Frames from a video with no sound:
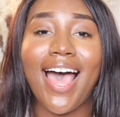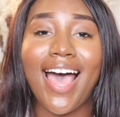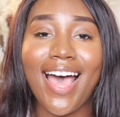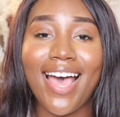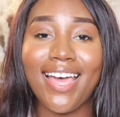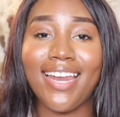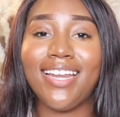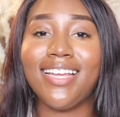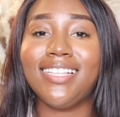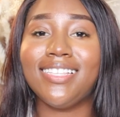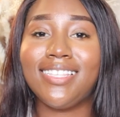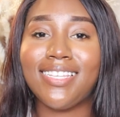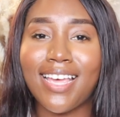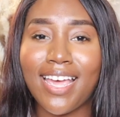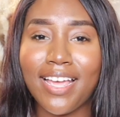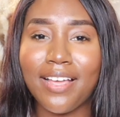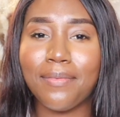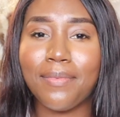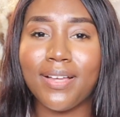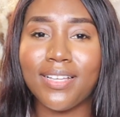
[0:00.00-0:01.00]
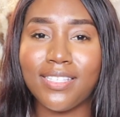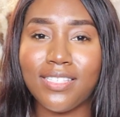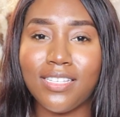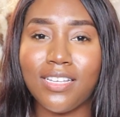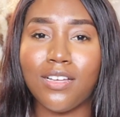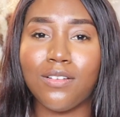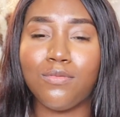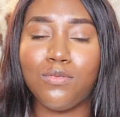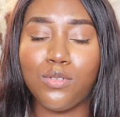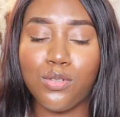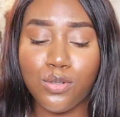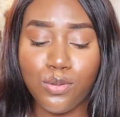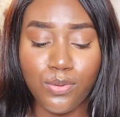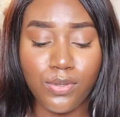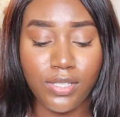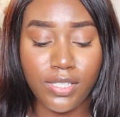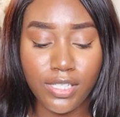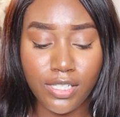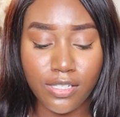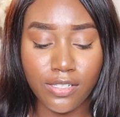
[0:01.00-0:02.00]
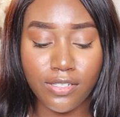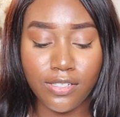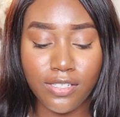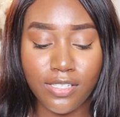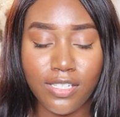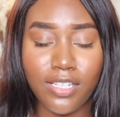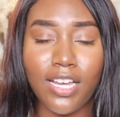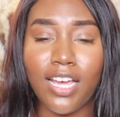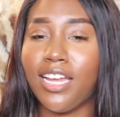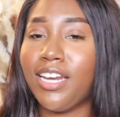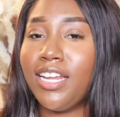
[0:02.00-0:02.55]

I didn't take myself too seriously.